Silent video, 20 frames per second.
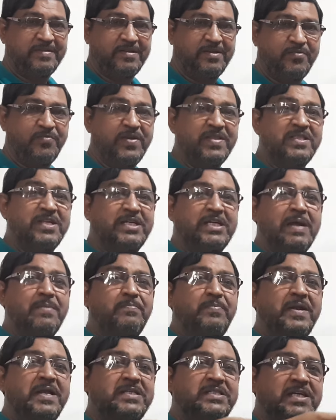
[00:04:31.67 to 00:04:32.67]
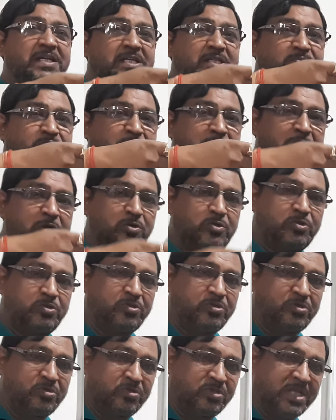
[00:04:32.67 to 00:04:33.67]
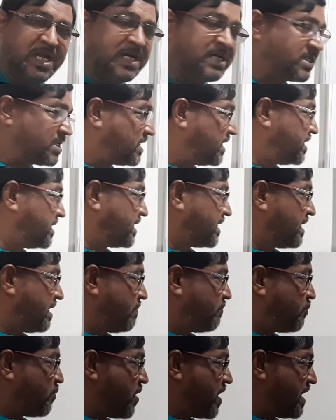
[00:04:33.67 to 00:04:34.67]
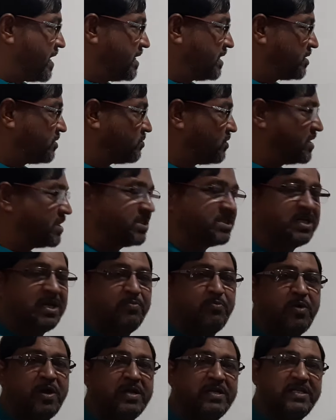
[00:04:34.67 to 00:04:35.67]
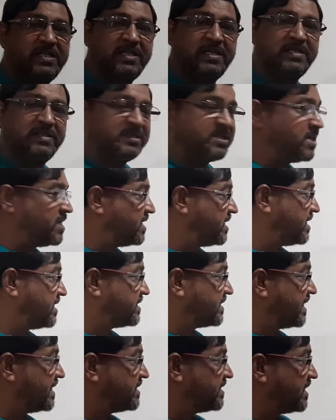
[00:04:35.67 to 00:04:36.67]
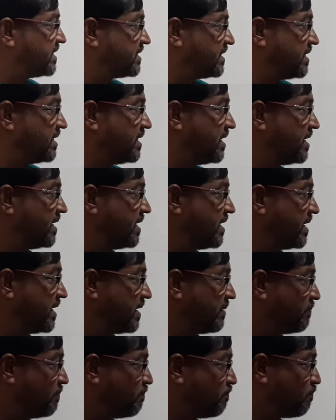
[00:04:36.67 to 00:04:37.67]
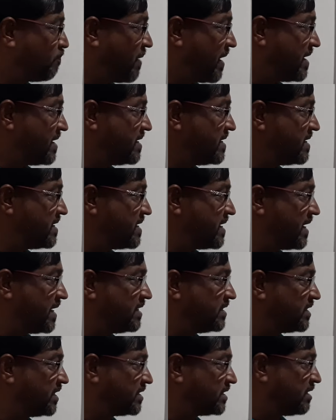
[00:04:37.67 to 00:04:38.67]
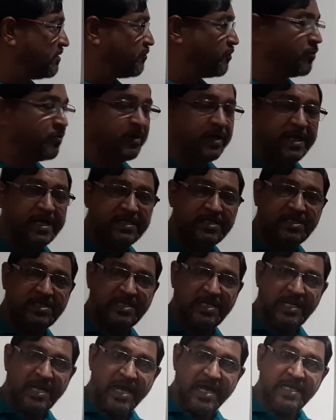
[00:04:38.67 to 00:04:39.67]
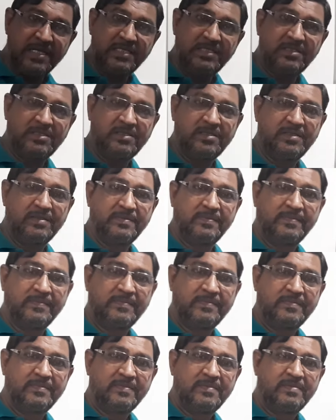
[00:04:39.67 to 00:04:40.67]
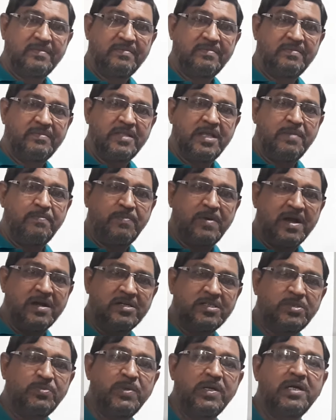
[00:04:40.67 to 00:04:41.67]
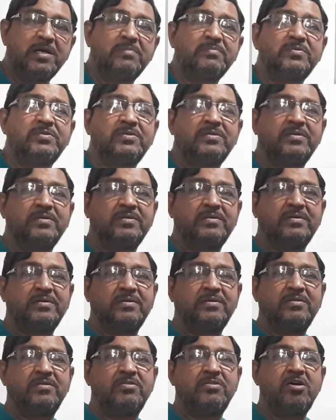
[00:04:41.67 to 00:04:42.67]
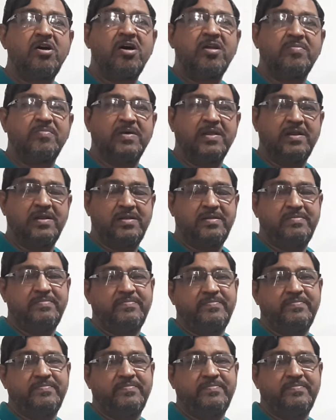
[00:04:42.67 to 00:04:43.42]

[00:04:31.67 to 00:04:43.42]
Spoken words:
When the temperature is below to that critical point, 23.3 degrees Celsius in PAI64S lines, then plants becomes normal.